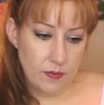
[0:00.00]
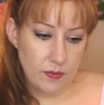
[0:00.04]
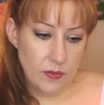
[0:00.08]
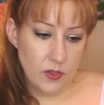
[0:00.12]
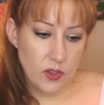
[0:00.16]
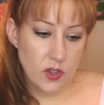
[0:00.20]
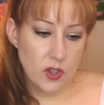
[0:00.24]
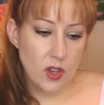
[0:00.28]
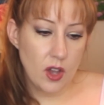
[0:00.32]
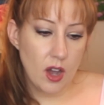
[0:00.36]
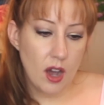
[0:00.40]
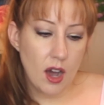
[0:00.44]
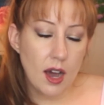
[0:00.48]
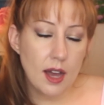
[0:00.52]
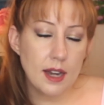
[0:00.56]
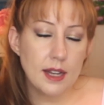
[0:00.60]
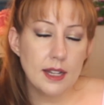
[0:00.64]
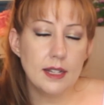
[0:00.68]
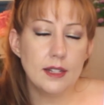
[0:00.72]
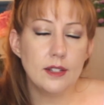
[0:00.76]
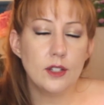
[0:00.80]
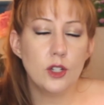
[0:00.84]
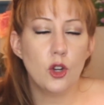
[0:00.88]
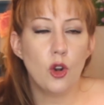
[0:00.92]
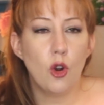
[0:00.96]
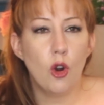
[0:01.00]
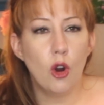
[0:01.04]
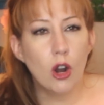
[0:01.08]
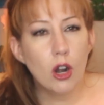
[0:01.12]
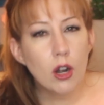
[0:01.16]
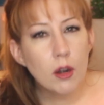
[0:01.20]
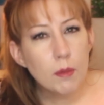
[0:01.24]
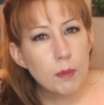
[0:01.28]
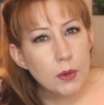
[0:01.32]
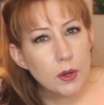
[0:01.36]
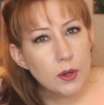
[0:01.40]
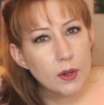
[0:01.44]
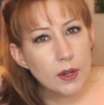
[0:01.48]
not
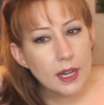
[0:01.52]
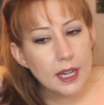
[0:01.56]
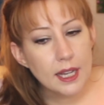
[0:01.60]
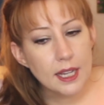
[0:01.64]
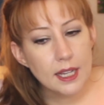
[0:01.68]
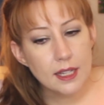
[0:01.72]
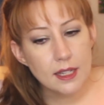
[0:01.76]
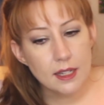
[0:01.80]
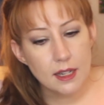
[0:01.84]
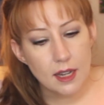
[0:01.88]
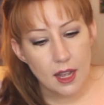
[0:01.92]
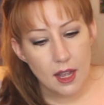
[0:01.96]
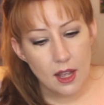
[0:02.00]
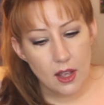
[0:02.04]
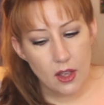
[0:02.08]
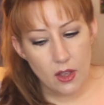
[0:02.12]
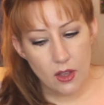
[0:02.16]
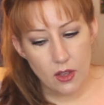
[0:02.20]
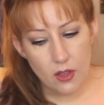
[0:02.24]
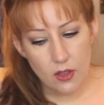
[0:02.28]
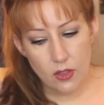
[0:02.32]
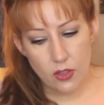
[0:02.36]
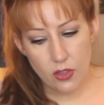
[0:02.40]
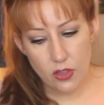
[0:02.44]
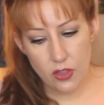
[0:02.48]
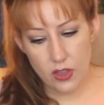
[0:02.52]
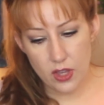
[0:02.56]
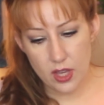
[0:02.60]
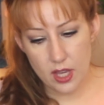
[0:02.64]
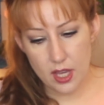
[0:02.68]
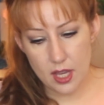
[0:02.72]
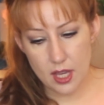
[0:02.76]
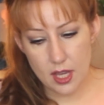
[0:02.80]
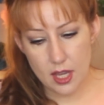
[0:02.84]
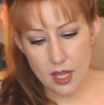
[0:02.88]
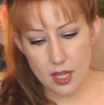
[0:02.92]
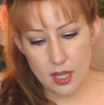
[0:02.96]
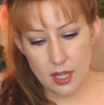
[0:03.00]
incorporate
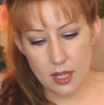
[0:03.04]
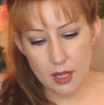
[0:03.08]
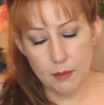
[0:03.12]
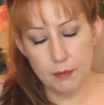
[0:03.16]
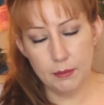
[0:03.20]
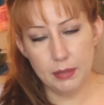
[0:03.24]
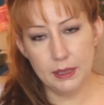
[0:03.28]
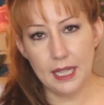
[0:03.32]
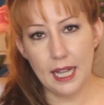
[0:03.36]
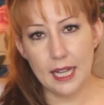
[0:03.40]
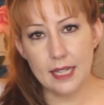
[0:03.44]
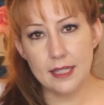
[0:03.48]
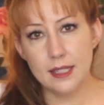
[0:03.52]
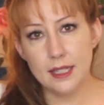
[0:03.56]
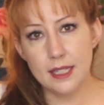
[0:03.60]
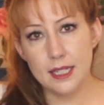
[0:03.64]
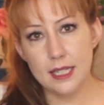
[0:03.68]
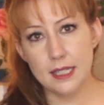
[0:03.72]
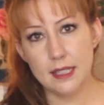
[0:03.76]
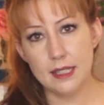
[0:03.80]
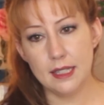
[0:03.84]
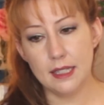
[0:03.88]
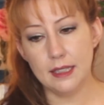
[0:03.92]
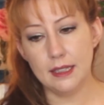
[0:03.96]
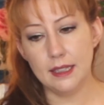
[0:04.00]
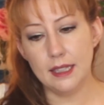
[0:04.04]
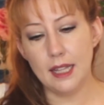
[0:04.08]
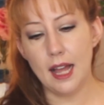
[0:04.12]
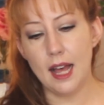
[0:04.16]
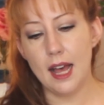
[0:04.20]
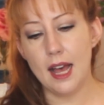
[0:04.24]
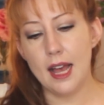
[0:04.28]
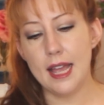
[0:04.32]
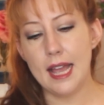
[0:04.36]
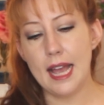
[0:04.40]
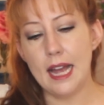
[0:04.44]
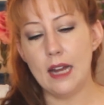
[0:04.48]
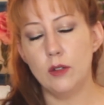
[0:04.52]
the complexities that
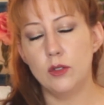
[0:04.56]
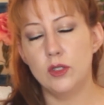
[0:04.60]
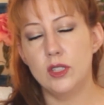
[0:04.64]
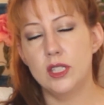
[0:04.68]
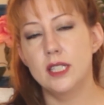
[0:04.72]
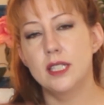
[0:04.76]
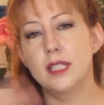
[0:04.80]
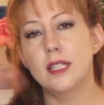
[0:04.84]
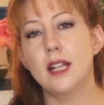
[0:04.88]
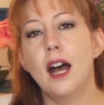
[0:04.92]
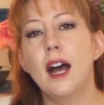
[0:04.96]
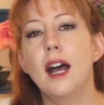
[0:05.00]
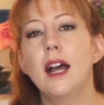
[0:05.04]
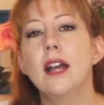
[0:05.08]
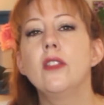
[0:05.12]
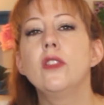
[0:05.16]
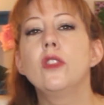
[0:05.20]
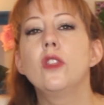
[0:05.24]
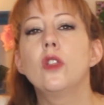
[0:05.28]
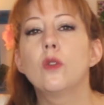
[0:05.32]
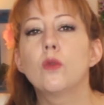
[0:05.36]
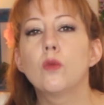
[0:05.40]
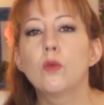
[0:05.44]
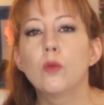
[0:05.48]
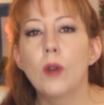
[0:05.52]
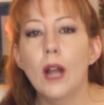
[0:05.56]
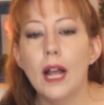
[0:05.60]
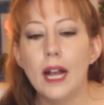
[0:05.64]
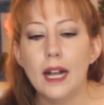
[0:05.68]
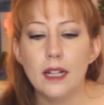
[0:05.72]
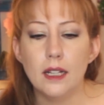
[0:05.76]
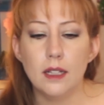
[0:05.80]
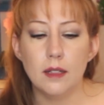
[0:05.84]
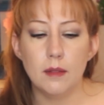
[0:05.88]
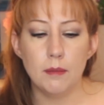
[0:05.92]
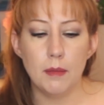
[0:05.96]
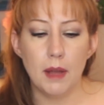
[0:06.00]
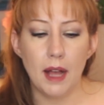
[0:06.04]
lie outside the
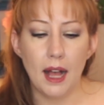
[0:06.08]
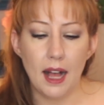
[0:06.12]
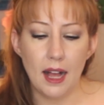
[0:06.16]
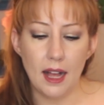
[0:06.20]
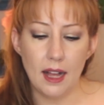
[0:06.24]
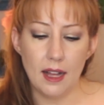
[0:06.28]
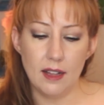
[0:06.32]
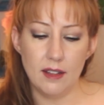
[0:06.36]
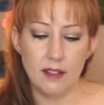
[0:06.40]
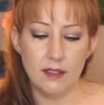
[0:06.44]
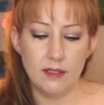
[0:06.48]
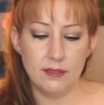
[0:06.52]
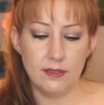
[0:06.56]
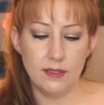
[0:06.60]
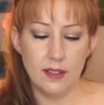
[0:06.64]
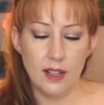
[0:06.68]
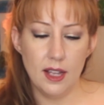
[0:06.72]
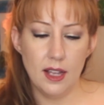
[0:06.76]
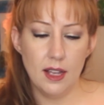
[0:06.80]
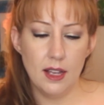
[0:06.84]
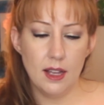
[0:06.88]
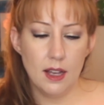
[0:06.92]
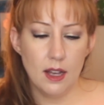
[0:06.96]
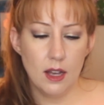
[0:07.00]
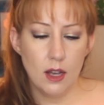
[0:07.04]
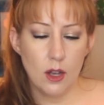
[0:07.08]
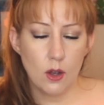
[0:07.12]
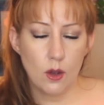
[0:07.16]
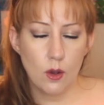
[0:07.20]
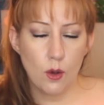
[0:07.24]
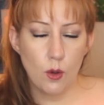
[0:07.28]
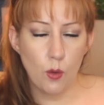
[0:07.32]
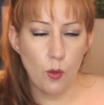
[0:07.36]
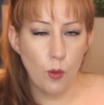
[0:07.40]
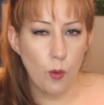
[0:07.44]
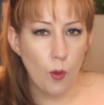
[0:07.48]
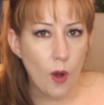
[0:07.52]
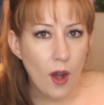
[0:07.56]
realm of
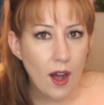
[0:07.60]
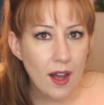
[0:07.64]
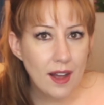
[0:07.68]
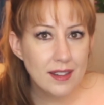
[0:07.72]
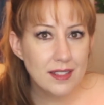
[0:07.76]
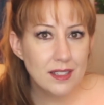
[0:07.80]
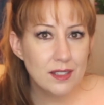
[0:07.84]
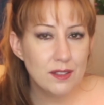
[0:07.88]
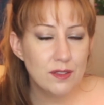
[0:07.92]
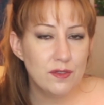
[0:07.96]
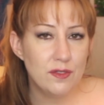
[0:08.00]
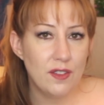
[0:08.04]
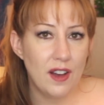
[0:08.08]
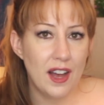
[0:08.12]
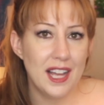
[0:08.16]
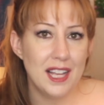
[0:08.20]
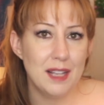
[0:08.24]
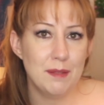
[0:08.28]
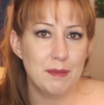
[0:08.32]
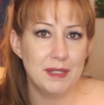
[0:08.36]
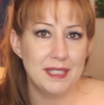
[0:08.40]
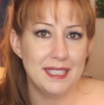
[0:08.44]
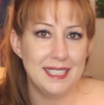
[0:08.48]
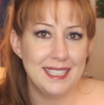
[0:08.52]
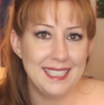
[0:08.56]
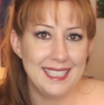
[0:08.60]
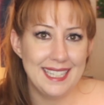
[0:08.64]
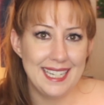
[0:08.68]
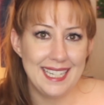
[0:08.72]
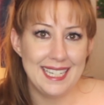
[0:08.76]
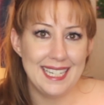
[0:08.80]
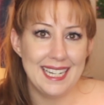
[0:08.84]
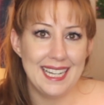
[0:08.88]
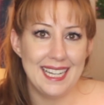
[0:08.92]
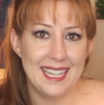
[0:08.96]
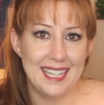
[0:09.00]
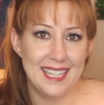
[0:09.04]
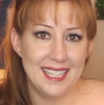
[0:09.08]
quantifiable
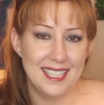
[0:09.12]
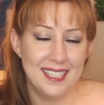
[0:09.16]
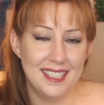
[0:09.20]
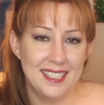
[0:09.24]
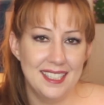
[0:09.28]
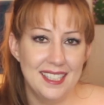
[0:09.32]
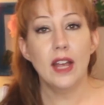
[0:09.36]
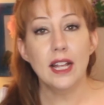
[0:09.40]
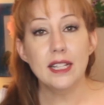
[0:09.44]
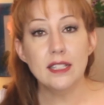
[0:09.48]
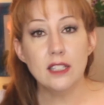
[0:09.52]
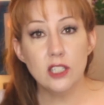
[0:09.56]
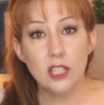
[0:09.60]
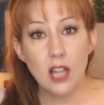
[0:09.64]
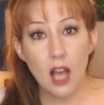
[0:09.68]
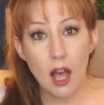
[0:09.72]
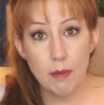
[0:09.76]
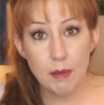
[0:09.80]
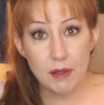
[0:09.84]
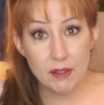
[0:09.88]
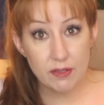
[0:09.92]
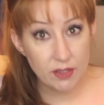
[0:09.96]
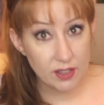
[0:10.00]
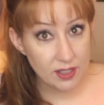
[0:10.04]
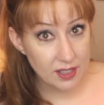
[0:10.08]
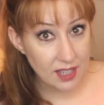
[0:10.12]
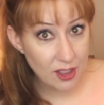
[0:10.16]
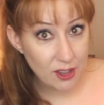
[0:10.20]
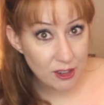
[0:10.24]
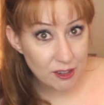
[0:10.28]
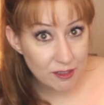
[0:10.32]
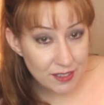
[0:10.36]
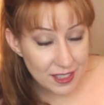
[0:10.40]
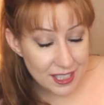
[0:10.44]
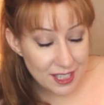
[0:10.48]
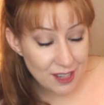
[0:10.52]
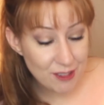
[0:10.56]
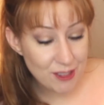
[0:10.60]
data. That's a topic for
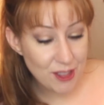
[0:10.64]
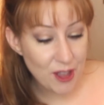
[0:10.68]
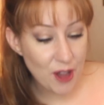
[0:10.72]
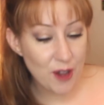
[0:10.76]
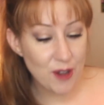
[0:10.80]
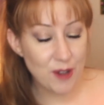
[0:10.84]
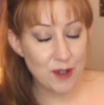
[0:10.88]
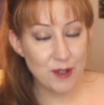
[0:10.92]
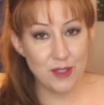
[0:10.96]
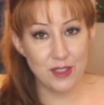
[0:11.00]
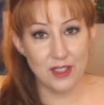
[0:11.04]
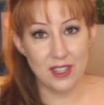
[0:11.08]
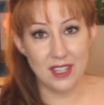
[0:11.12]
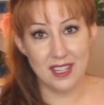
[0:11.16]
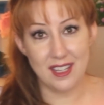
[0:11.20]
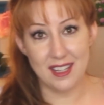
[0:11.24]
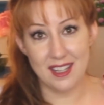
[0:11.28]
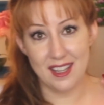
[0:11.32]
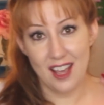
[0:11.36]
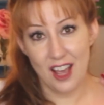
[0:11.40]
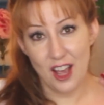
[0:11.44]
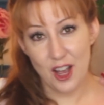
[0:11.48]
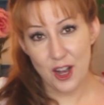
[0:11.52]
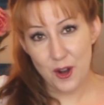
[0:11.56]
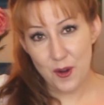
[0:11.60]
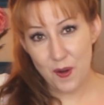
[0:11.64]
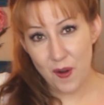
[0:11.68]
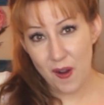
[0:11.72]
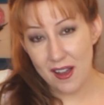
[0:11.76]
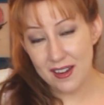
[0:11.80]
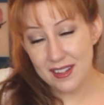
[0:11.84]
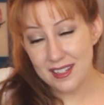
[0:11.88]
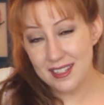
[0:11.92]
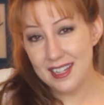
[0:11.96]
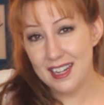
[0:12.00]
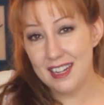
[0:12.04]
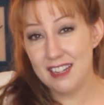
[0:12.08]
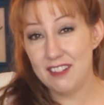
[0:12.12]
another video though, the
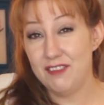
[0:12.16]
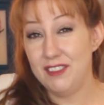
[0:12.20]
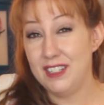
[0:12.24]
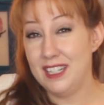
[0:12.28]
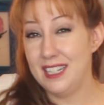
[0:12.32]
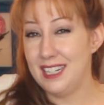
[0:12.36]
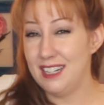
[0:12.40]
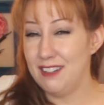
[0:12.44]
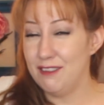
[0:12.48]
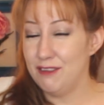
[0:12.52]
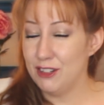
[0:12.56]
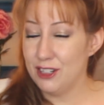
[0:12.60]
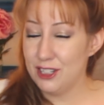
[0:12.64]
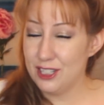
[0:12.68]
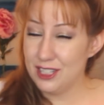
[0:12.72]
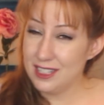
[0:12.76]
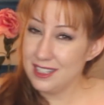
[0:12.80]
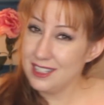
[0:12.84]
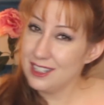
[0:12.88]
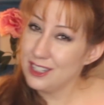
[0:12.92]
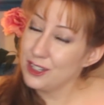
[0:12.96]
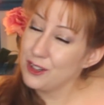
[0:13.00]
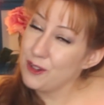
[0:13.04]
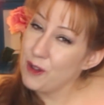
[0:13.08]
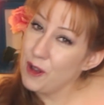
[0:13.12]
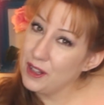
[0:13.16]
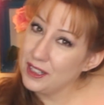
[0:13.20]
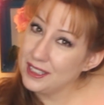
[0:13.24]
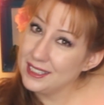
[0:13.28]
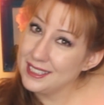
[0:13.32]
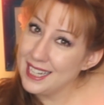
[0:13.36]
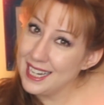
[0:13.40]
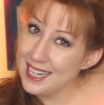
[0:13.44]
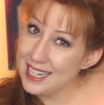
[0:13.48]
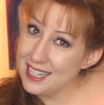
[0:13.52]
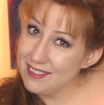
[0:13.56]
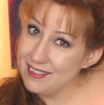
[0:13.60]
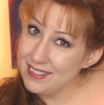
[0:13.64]
quantitative data versus the
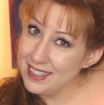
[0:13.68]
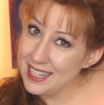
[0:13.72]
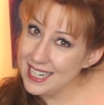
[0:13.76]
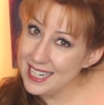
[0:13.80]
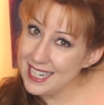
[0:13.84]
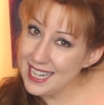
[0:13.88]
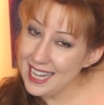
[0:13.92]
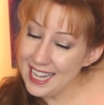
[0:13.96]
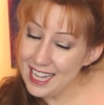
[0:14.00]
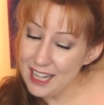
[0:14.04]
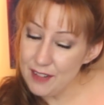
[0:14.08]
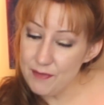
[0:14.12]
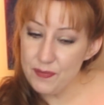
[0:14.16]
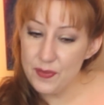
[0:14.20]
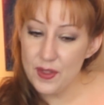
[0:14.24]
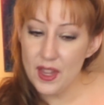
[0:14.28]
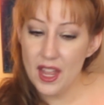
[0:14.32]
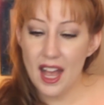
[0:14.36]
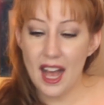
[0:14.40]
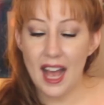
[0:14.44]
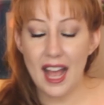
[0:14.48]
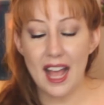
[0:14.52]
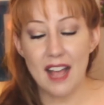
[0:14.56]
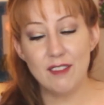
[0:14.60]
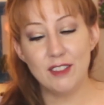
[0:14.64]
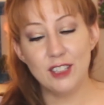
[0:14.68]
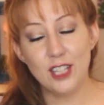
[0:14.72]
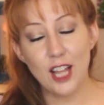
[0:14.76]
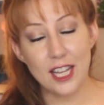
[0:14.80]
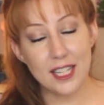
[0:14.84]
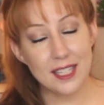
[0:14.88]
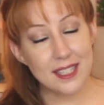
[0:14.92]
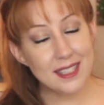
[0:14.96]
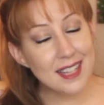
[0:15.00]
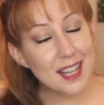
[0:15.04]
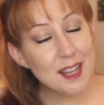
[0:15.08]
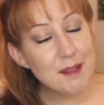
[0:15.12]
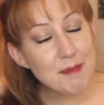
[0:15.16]
qualitative data. I have a
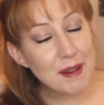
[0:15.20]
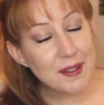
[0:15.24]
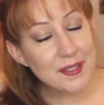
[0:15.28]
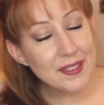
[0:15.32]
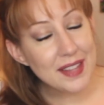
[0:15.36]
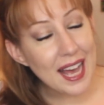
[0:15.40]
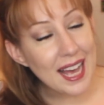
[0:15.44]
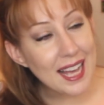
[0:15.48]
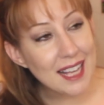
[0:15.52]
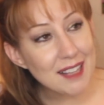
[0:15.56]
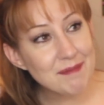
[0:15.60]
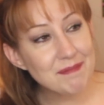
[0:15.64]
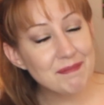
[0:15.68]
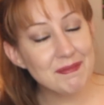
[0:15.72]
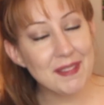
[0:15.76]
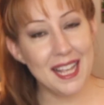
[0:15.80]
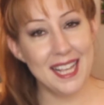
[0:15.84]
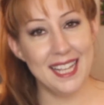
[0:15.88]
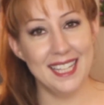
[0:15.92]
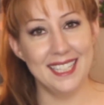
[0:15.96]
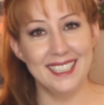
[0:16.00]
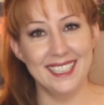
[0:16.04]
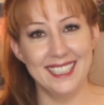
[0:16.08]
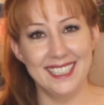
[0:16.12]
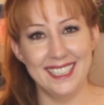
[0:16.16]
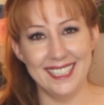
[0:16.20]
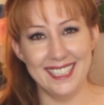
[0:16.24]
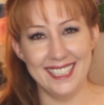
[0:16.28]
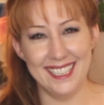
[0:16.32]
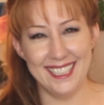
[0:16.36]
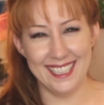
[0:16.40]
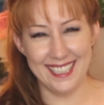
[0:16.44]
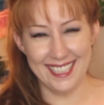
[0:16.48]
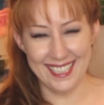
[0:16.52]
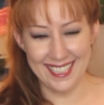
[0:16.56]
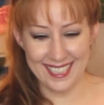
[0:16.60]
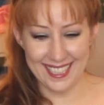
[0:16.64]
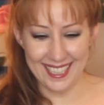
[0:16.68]
lot to say about
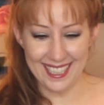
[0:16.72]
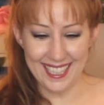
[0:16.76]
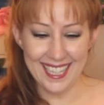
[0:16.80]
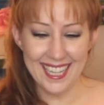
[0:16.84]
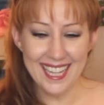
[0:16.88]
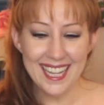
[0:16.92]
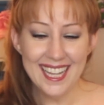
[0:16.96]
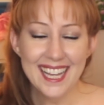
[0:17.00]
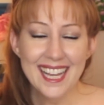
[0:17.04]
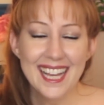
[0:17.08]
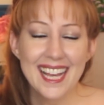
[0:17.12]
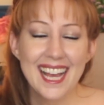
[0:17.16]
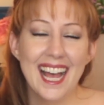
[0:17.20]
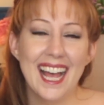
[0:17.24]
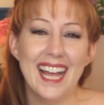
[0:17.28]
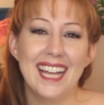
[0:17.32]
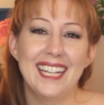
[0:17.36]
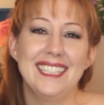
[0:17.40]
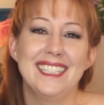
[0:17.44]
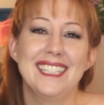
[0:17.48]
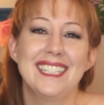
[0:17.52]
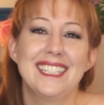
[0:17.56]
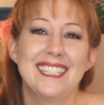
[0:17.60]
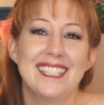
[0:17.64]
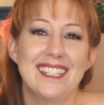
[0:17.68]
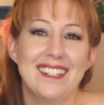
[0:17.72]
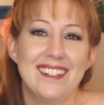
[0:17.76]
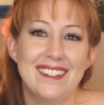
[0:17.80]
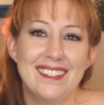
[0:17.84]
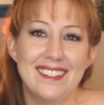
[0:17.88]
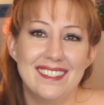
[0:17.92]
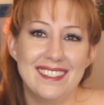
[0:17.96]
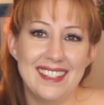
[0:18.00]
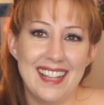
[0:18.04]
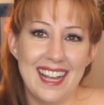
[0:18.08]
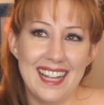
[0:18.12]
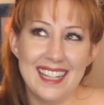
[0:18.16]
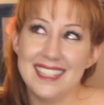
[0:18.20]
that. And
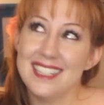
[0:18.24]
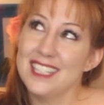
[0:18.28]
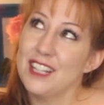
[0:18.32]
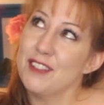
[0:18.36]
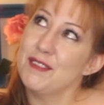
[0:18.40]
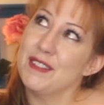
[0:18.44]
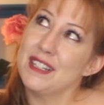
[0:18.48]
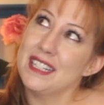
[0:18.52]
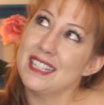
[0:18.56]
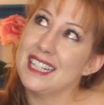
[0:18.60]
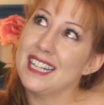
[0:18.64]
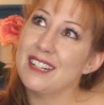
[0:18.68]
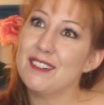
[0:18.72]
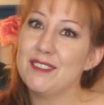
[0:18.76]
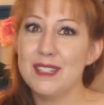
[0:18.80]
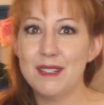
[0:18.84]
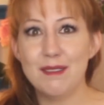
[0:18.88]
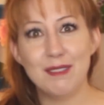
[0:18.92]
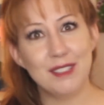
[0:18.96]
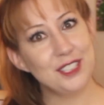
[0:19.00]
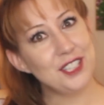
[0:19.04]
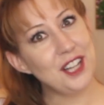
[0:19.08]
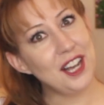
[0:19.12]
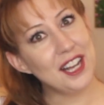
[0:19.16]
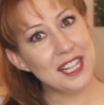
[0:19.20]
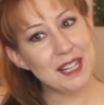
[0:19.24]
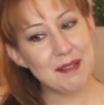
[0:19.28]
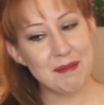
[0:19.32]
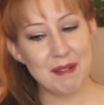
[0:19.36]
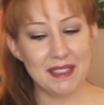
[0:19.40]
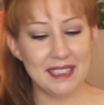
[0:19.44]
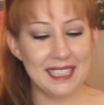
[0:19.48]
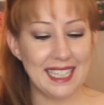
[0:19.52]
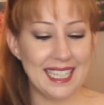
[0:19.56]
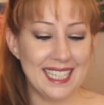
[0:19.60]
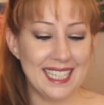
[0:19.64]
so that's something that we will talk about